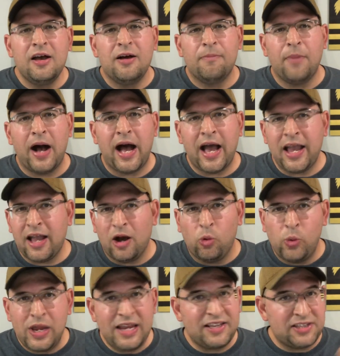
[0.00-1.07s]
My
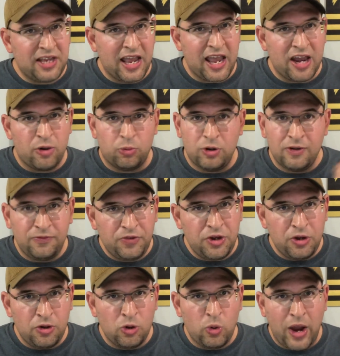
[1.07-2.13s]
Week 10
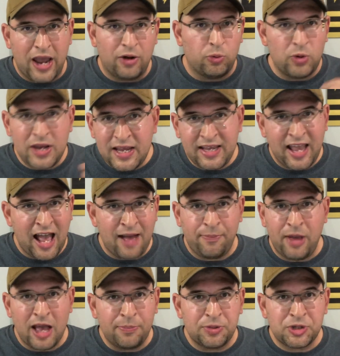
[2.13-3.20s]
review and recap
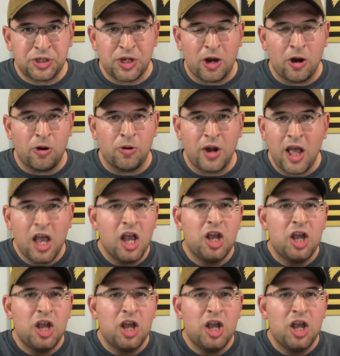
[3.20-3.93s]
episode.